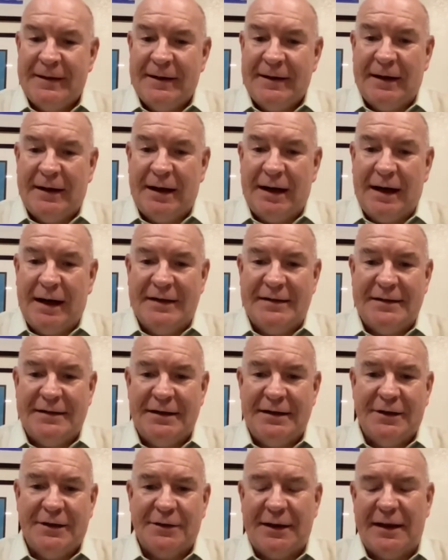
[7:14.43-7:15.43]
I see
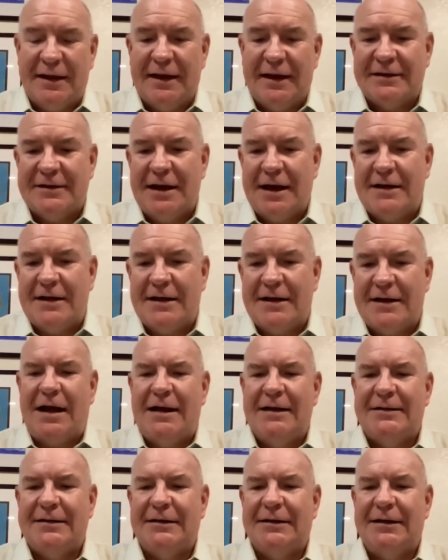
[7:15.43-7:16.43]
the Great Lakes not as an
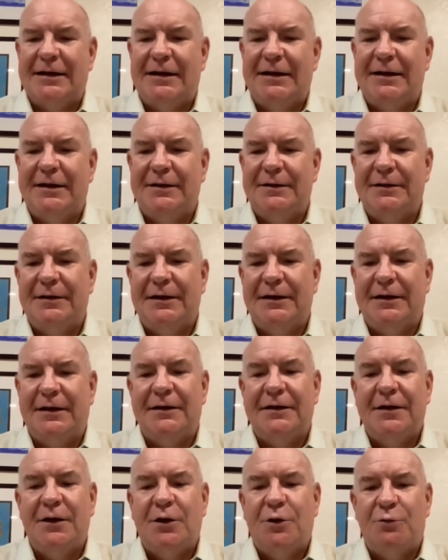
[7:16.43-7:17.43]
isolated
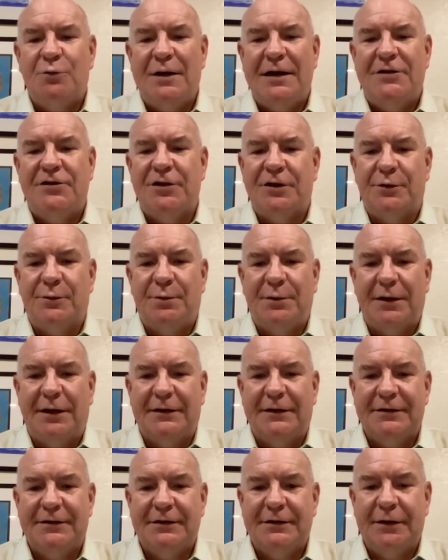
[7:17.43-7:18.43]
regional
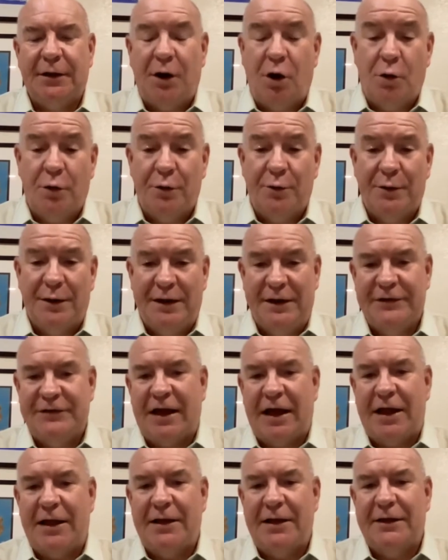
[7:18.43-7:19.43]
place, although it is
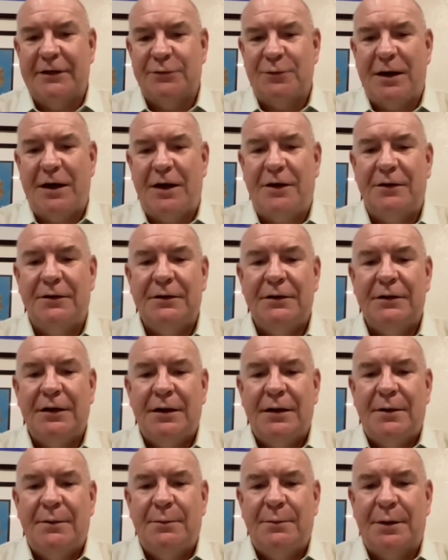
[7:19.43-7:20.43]
that as well,
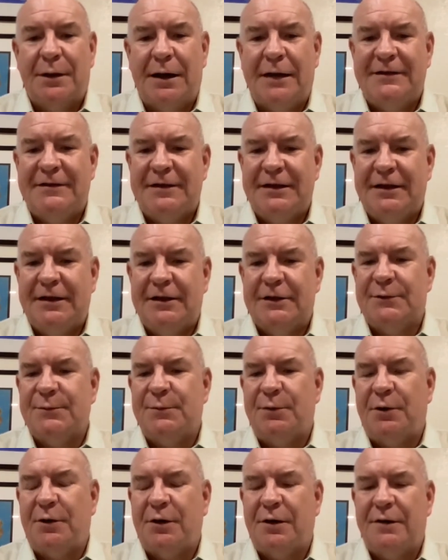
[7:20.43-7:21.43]
but I see it as
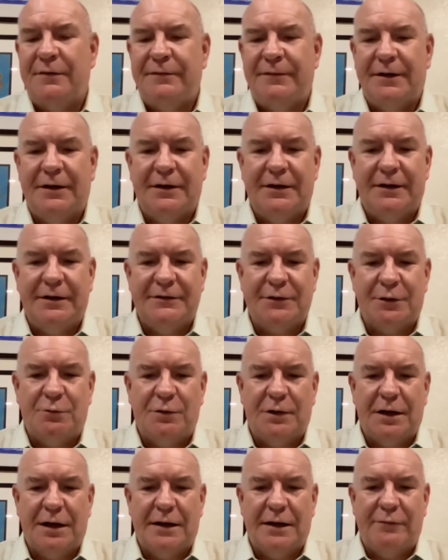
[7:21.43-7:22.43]
part of as
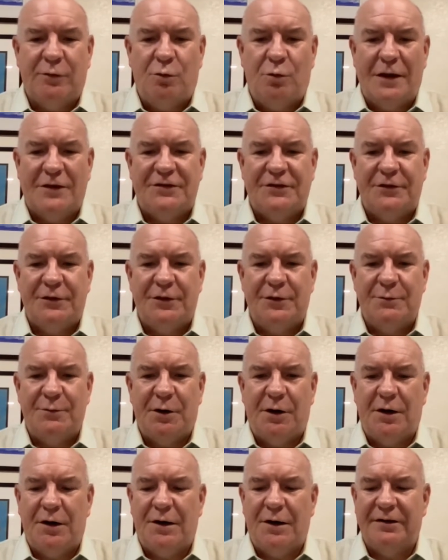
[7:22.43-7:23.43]
the kind of a western
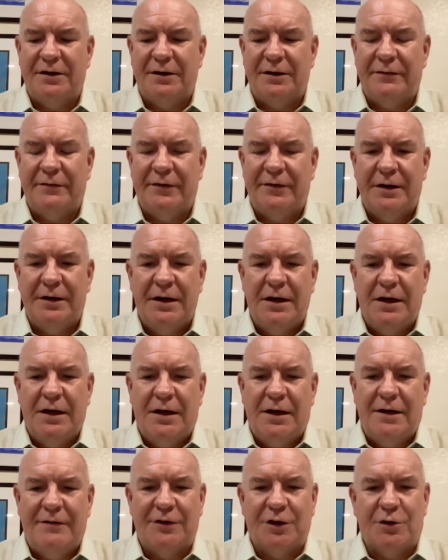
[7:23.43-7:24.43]
part of
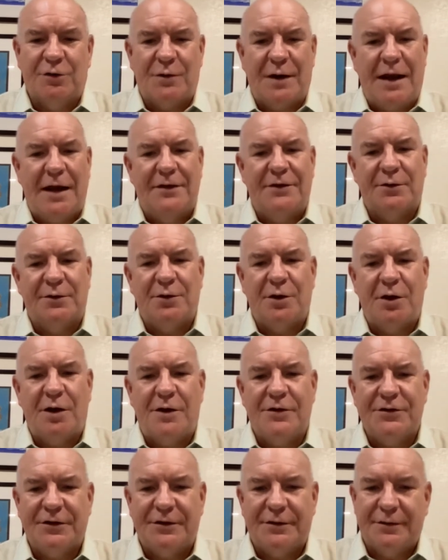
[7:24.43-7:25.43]
the grander,
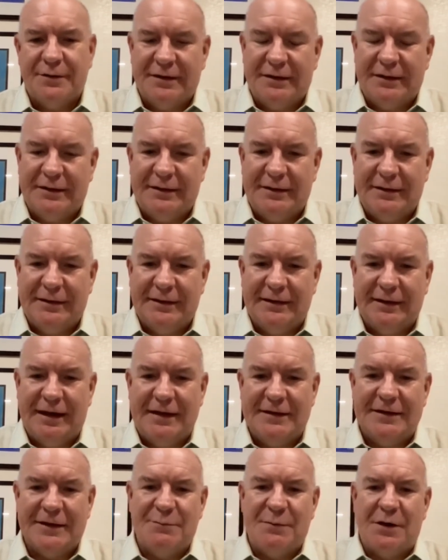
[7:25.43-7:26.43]
larger
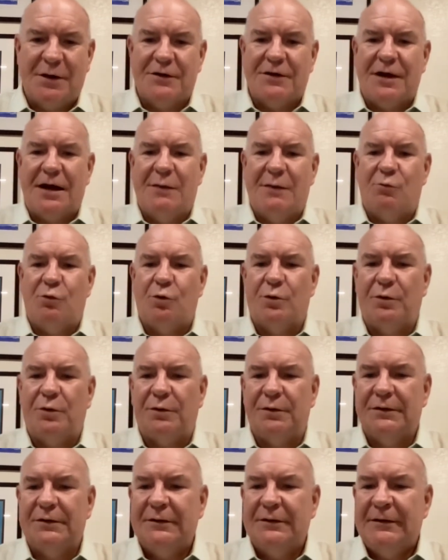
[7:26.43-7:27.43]
Atlantic maritime
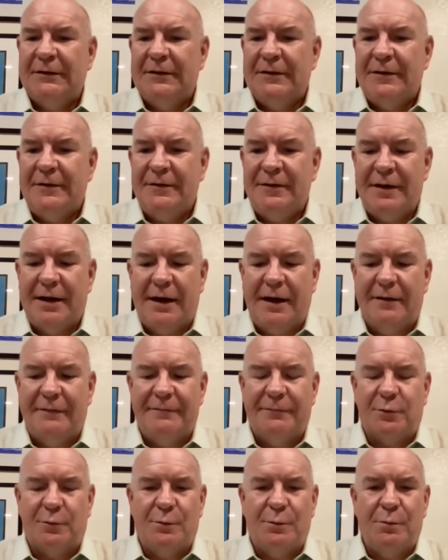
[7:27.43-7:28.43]
world that,
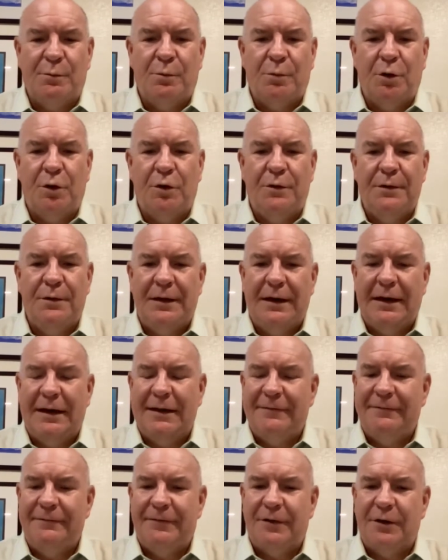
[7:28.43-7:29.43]
for good
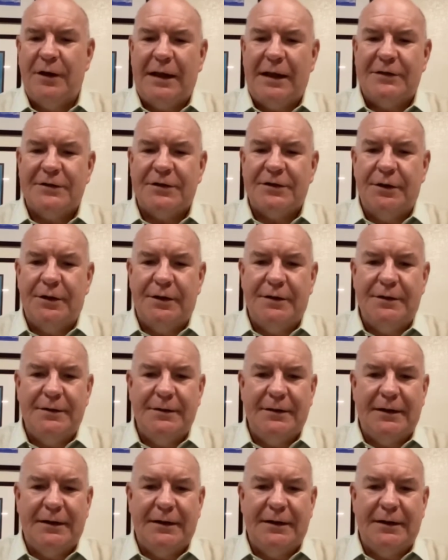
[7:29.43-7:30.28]
and for less good,